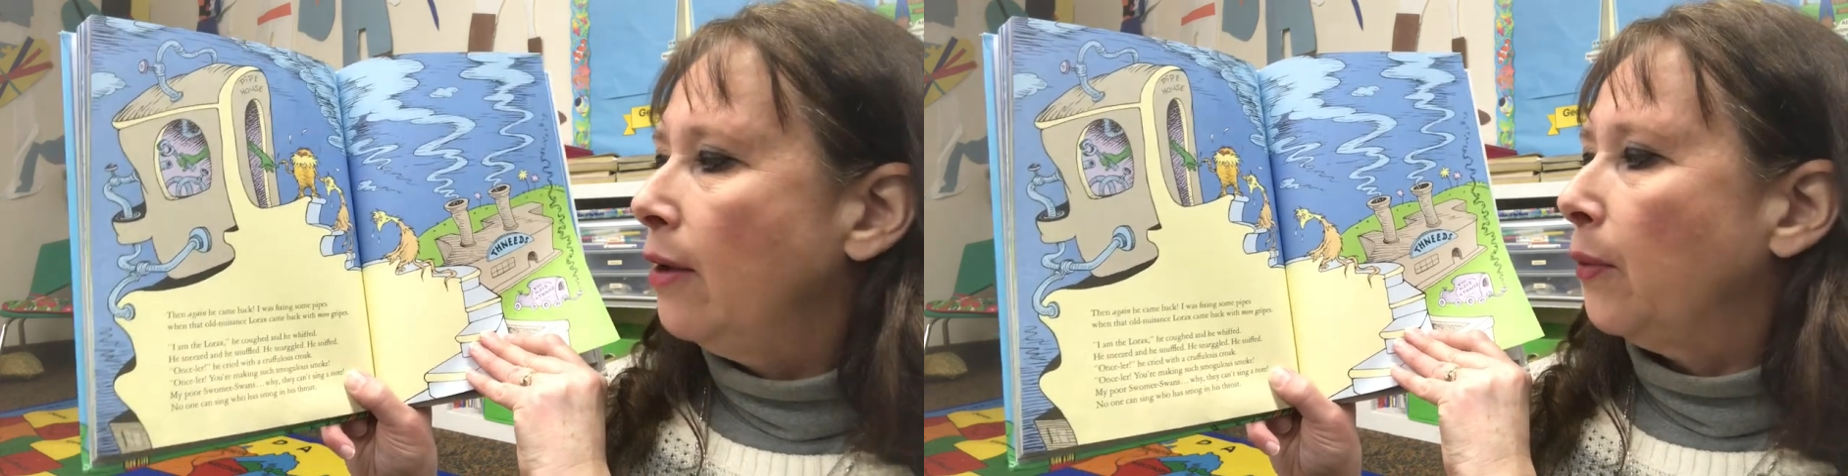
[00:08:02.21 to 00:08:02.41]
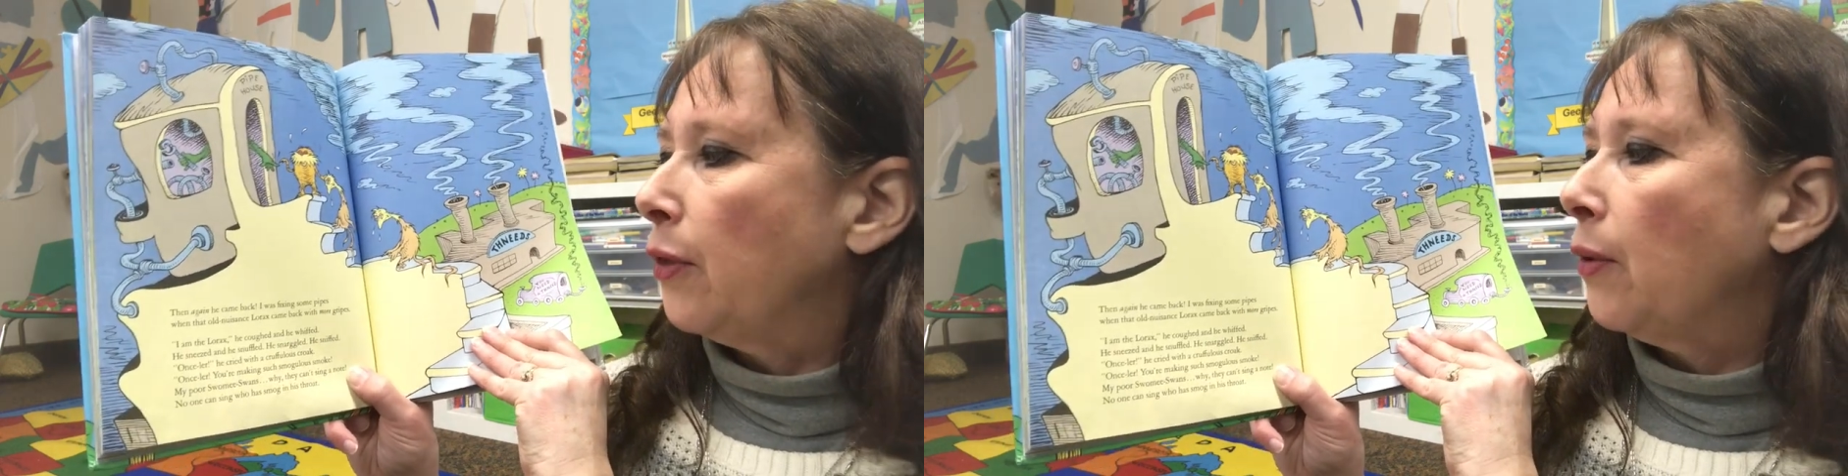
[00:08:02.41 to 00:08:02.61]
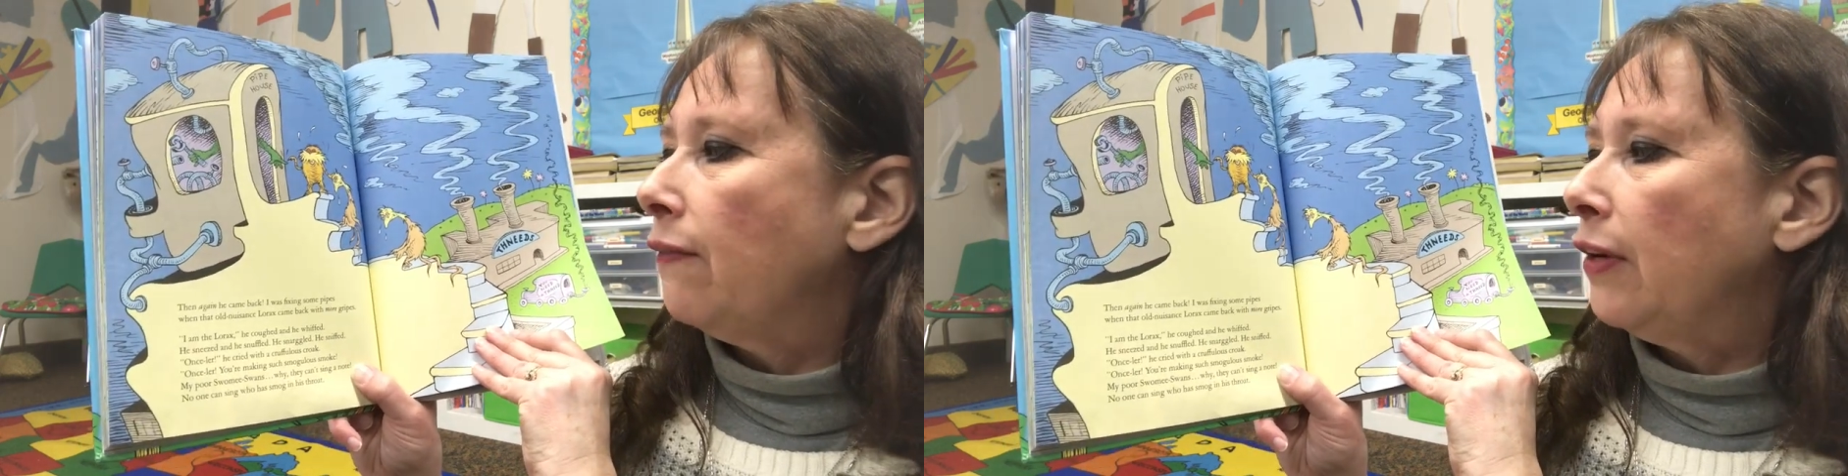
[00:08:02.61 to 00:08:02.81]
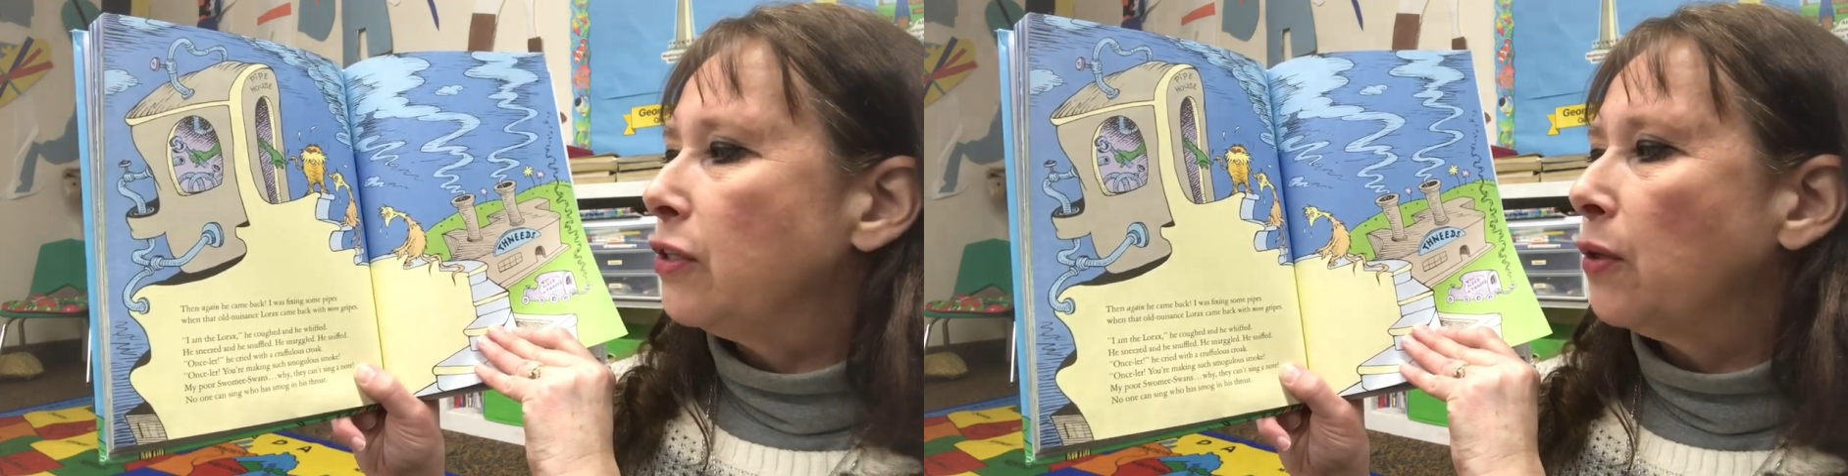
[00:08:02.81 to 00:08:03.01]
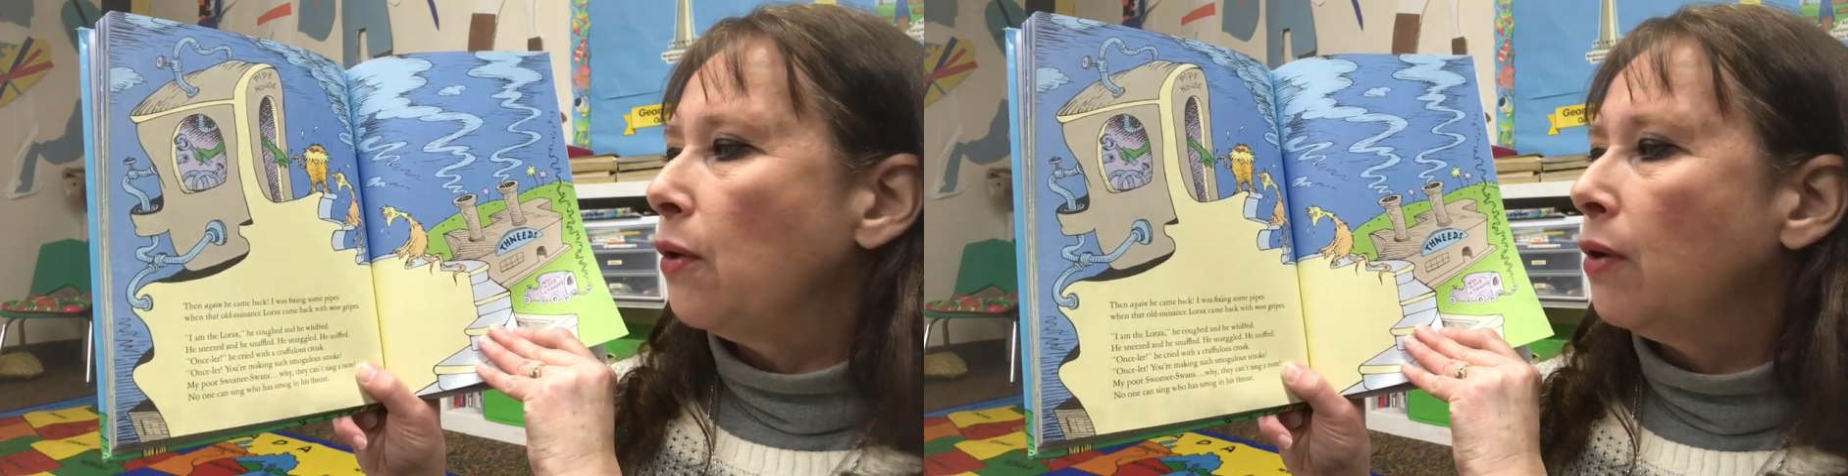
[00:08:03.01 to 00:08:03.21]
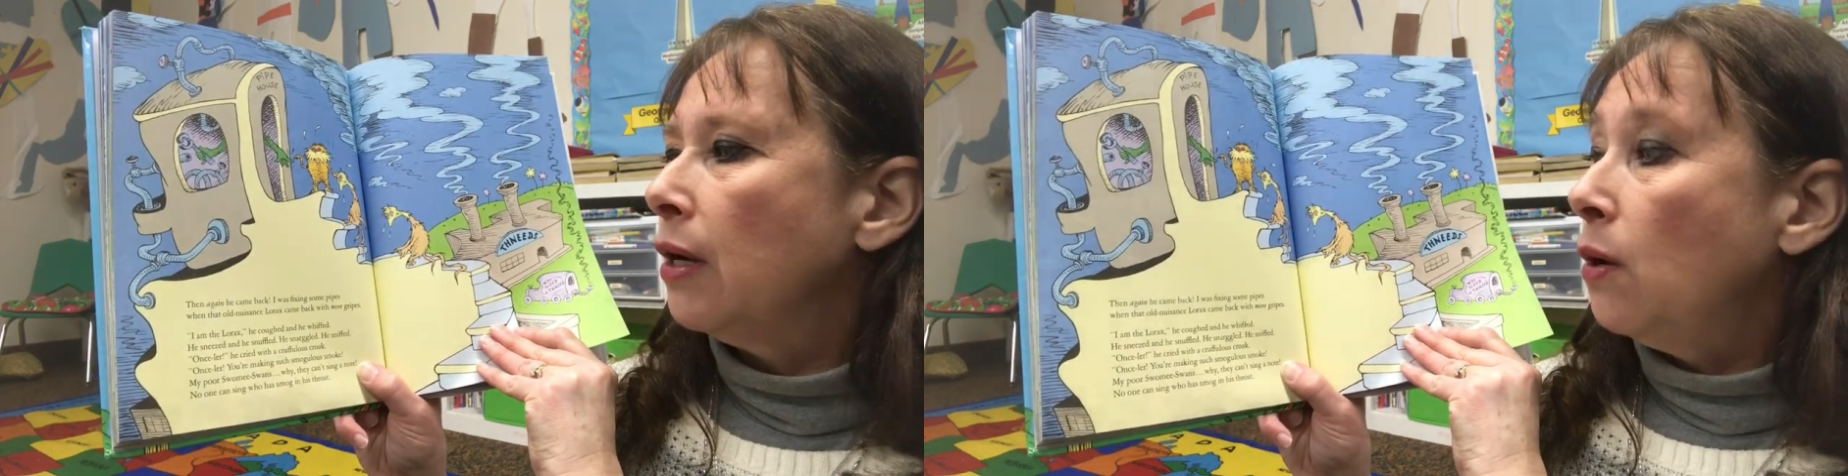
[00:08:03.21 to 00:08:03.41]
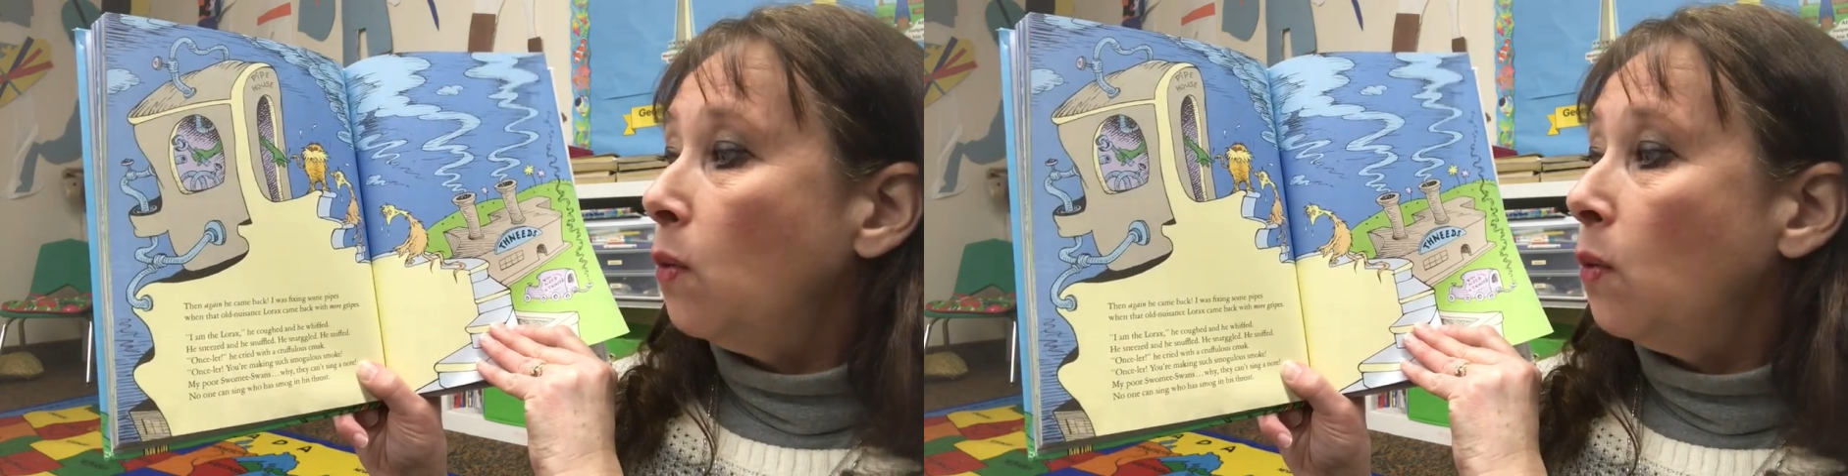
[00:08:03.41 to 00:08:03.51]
with a cruffless croak.